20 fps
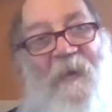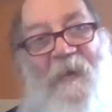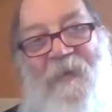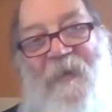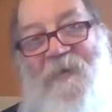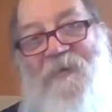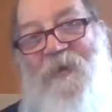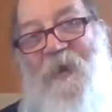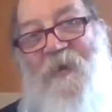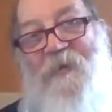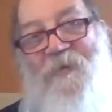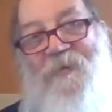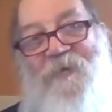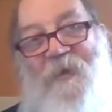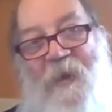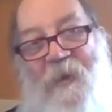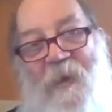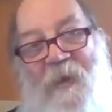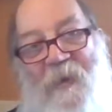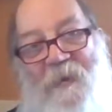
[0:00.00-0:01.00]
these other
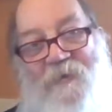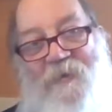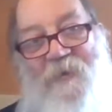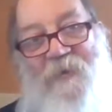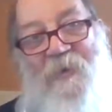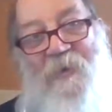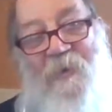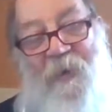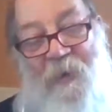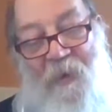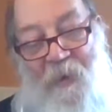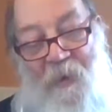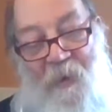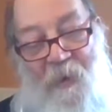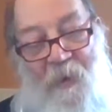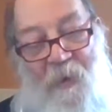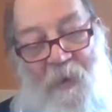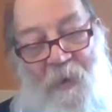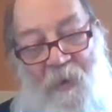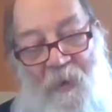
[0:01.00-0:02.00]
chuckleheads are doing.
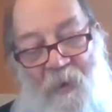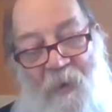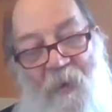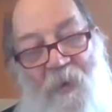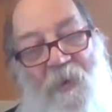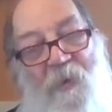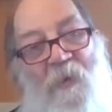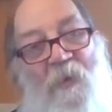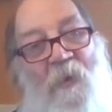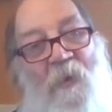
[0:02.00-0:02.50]
Go to